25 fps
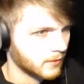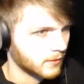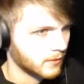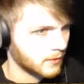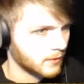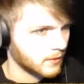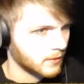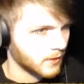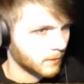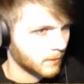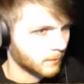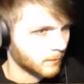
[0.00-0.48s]

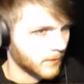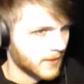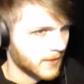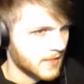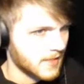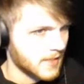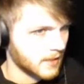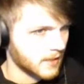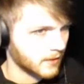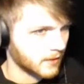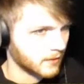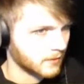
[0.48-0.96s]
Come right
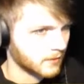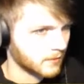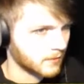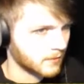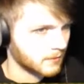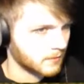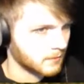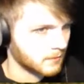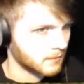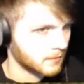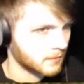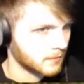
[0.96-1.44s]
here.
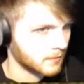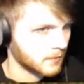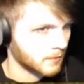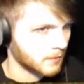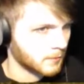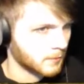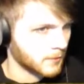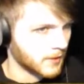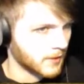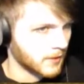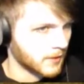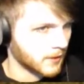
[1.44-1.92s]
Come
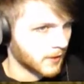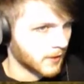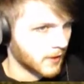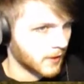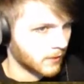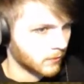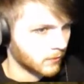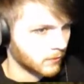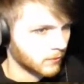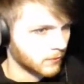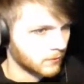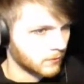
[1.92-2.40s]
over here and
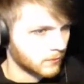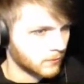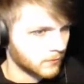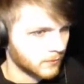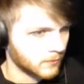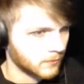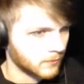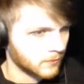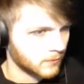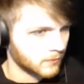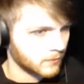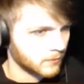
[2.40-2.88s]
cuddle.
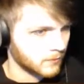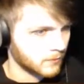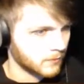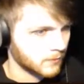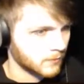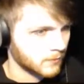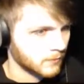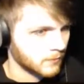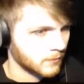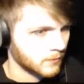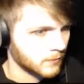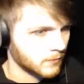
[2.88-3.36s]

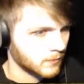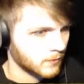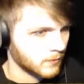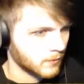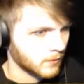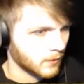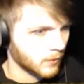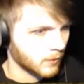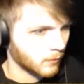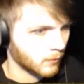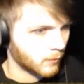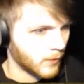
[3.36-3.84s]

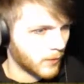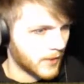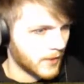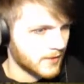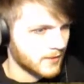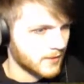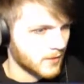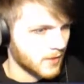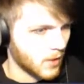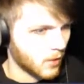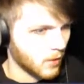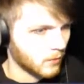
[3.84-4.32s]
Oh,
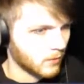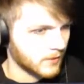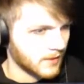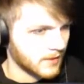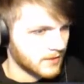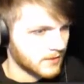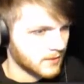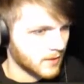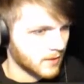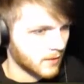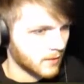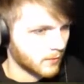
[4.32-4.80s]
what? No,
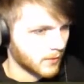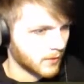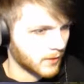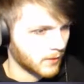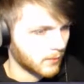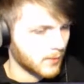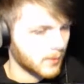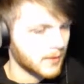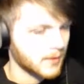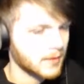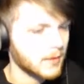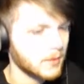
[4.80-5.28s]
that's not what I
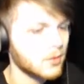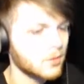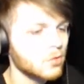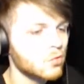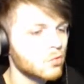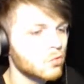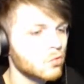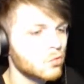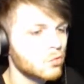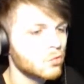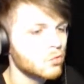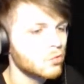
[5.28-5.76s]
wanted to
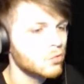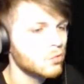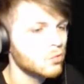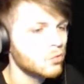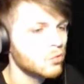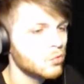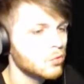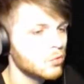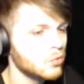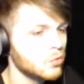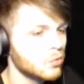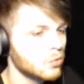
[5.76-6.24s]

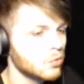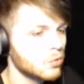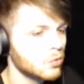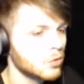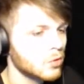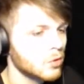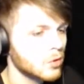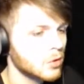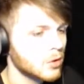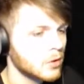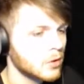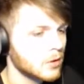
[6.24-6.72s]
do.
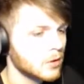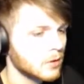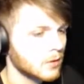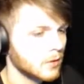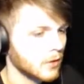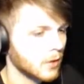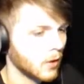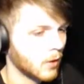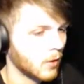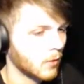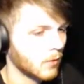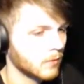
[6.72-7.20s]

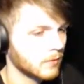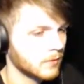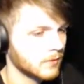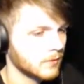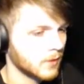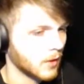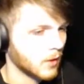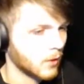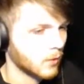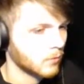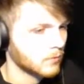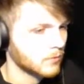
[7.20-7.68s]
No,
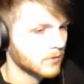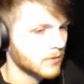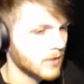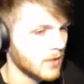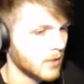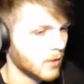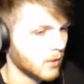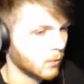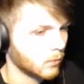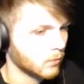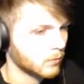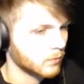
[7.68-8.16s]
no,
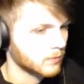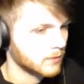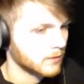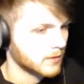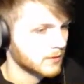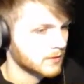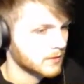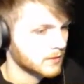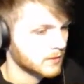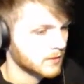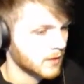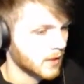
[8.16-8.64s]
no.
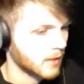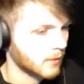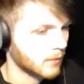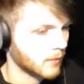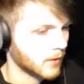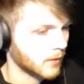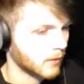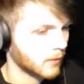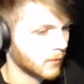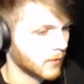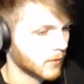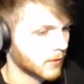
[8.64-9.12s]
That's not
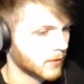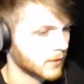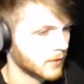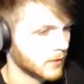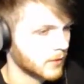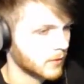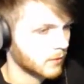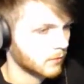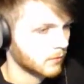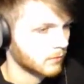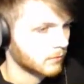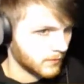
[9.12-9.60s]
what I wanted to
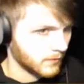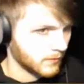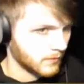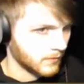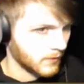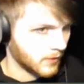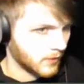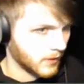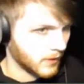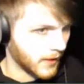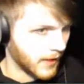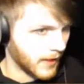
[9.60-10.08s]
do.
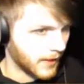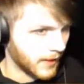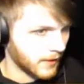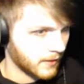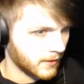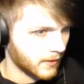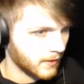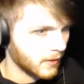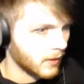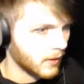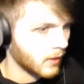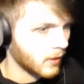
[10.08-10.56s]
Okay.
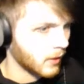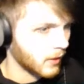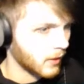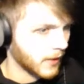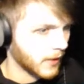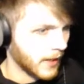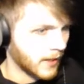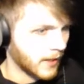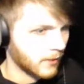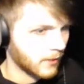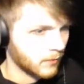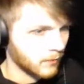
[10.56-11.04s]

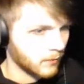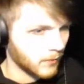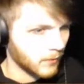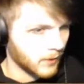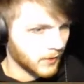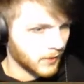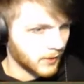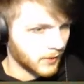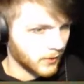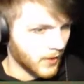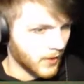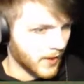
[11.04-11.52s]
Okay, we're
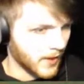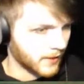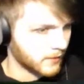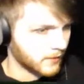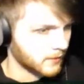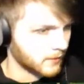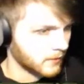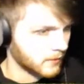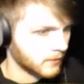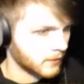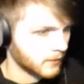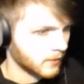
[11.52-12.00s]
gonna grind.
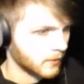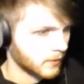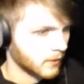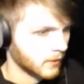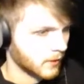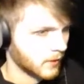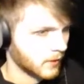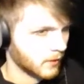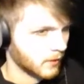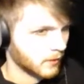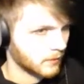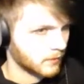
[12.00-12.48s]

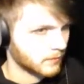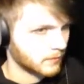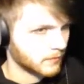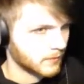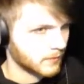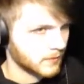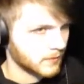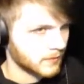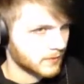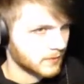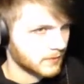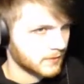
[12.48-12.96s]
Uh-oh.
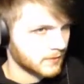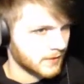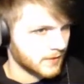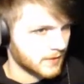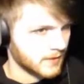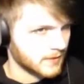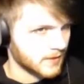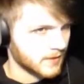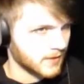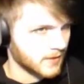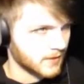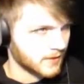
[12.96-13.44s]

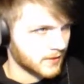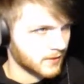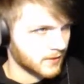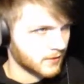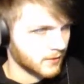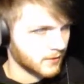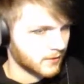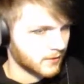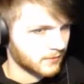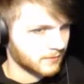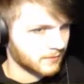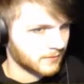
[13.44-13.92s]
That's not how you do
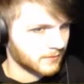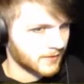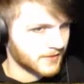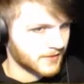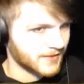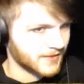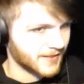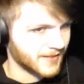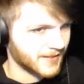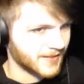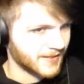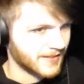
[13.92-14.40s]
it.
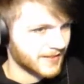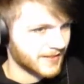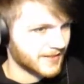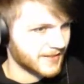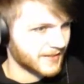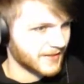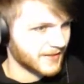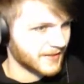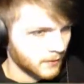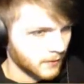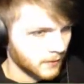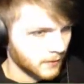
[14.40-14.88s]
That's not how you
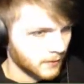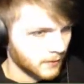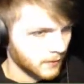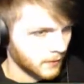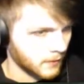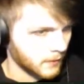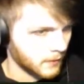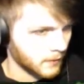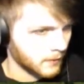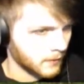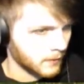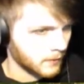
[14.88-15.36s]
do it.
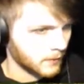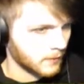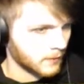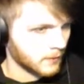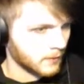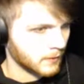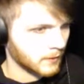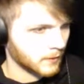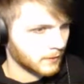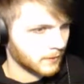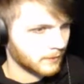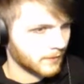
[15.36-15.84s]

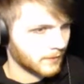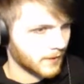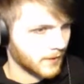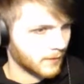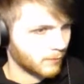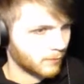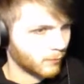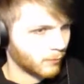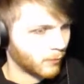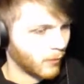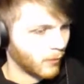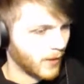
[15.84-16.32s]
Uh,
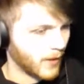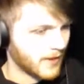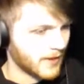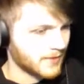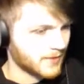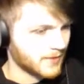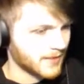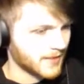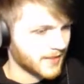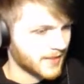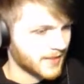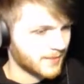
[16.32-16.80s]
why
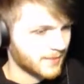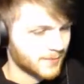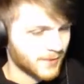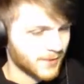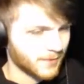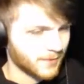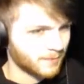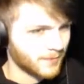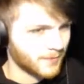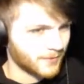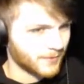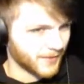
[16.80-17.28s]
do I keep
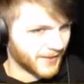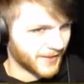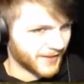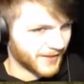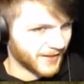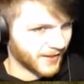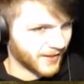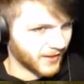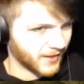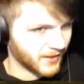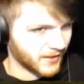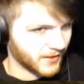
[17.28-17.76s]
jumping right
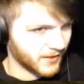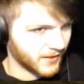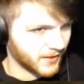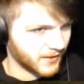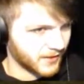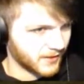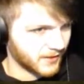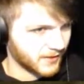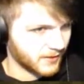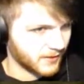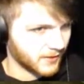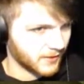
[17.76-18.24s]
there?
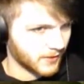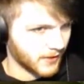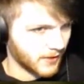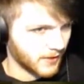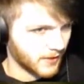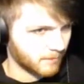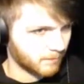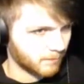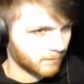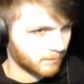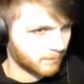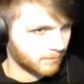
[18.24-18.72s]
Ugh.
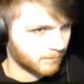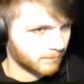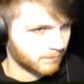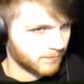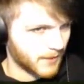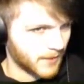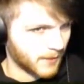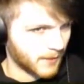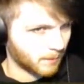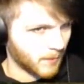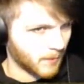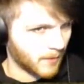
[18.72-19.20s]
Okay.
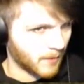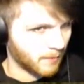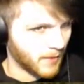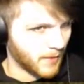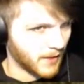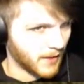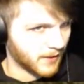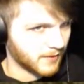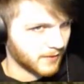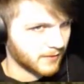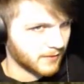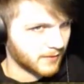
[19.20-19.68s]
Back, back,
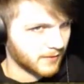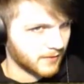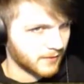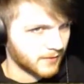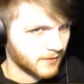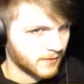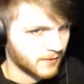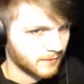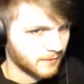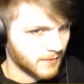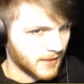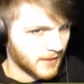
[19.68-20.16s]
back.
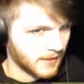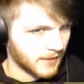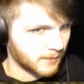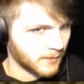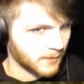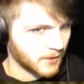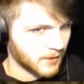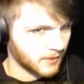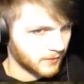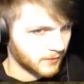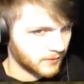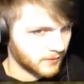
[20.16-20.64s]
Back up
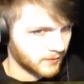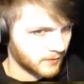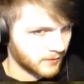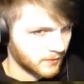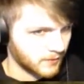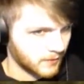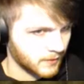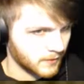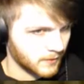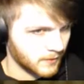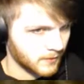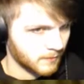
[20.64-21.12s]
the hill.
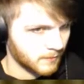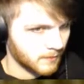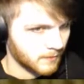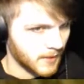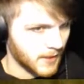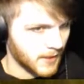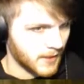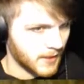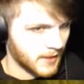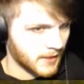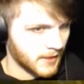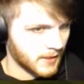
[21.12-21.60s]

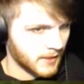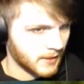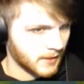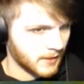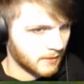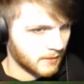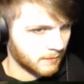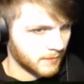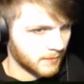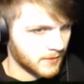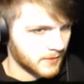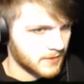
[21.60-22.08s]
Back
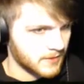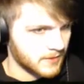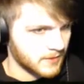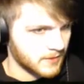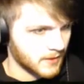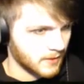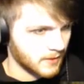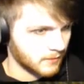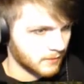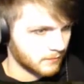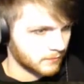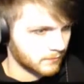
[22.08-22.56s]
up this
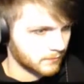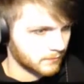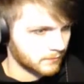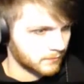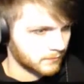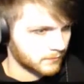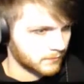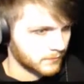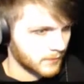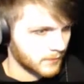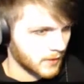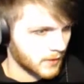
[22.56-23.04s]
hill.
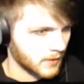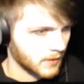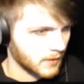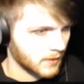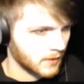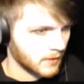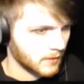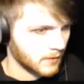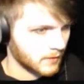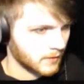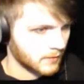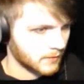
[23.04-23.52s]

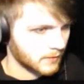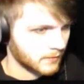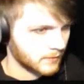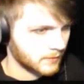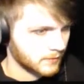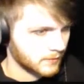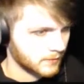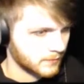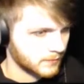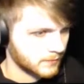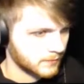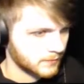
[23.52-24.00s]
Oops.
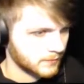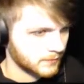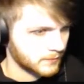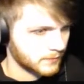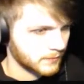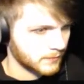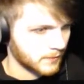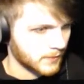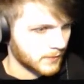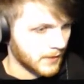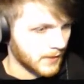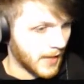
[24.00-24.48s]

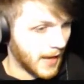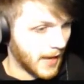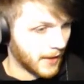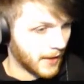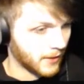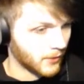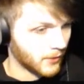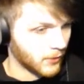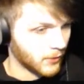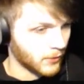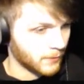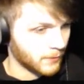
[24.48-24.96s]
Yeah,
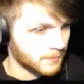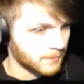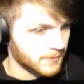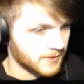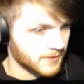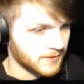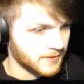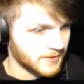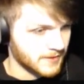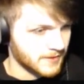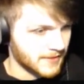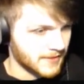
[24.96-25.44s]

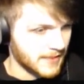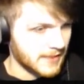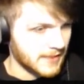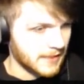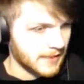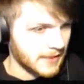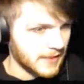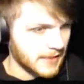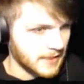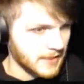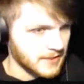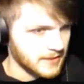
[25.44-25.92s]
oops. Say the
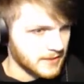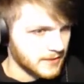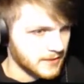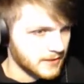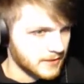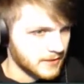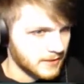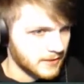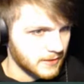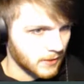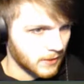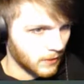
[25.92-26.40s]
least.
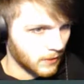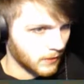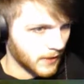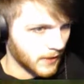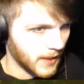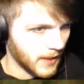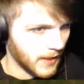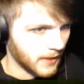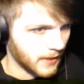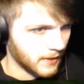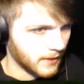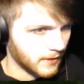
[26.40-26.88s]

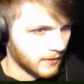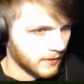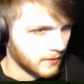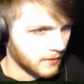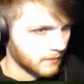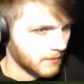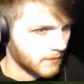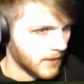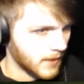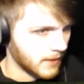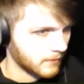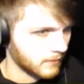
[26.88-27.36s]
Okay.
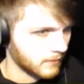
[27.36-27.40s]
Back.